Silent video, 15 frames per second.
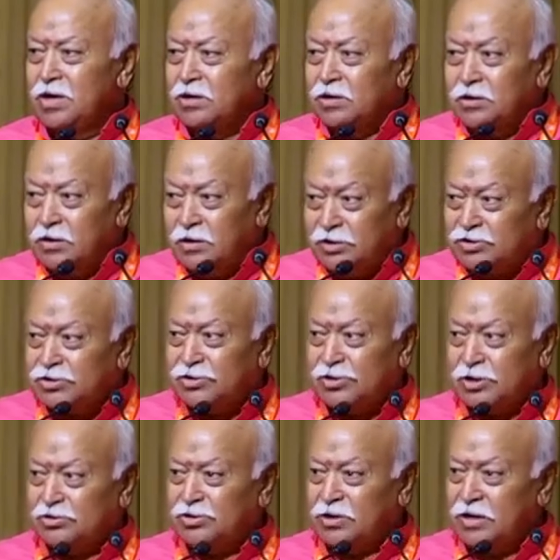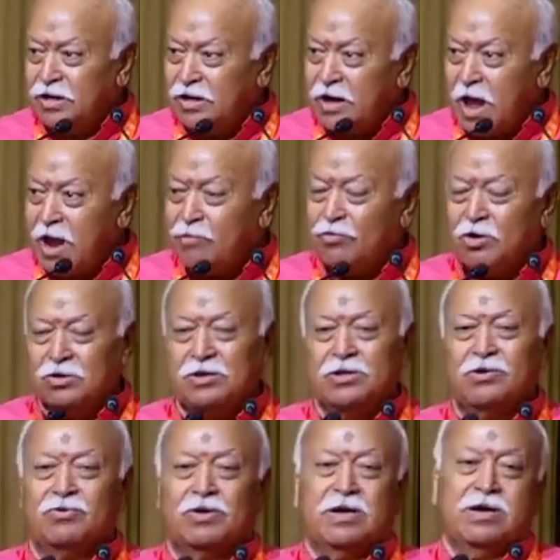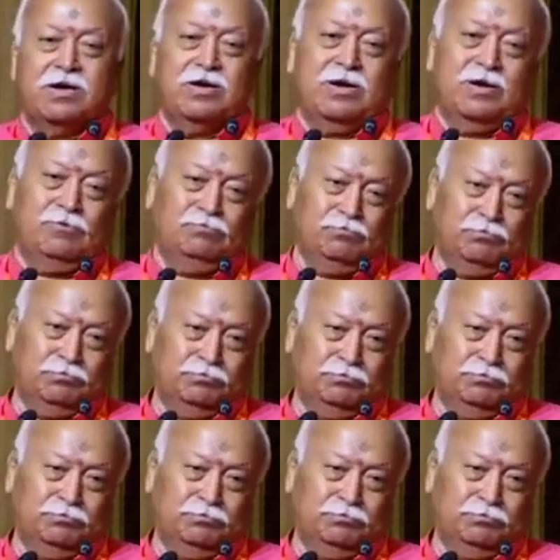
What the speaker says: wreaked destruction and havoc in our country.